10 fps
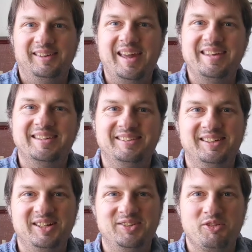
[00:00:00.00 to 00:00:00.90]
Hey,
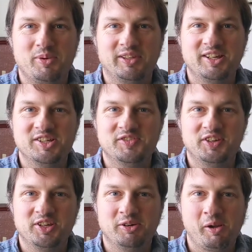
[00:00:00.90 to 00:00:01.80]
for my latest
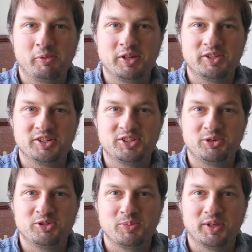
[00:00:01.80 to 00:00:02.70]
video, I wanted to
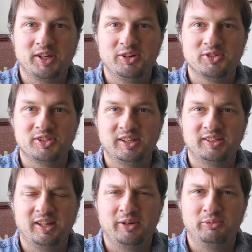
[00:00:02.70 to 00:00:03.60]
show something else that
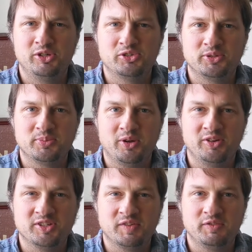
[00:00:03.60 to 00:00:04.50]
I originally
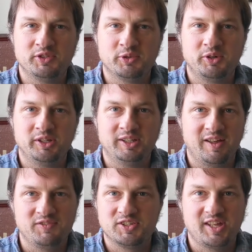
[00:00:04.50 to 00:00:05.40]
bought as inventory and
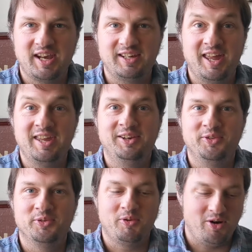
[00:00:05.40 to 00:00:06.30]
I've just had it hanging
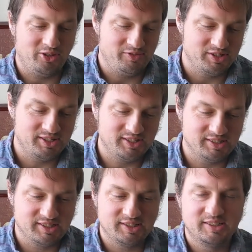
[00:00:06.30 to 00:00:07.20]
on the wall ever
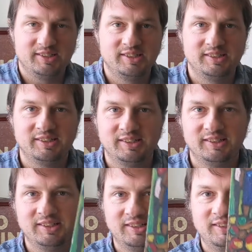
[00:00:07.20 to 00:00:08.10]
since.
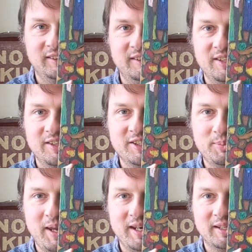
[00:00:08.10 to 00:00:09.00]
This
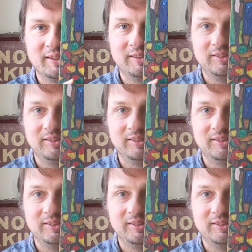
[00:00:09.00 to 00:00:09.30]
painting.